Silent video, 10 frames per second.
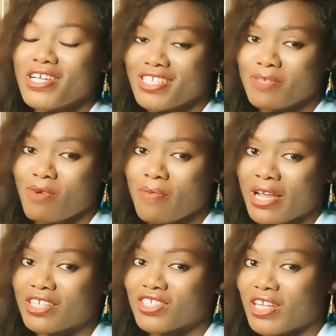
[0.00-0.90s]
it is bye
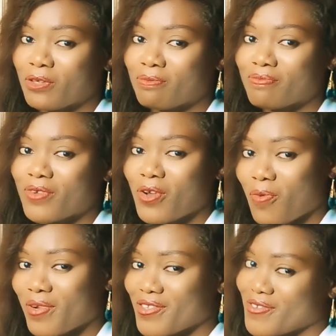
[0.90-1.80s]
bye and shalom.
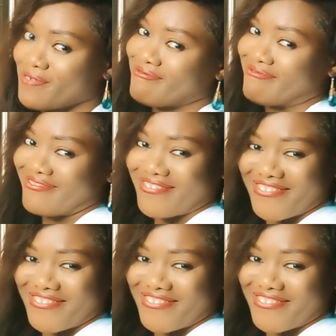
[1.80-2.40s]
God bless you.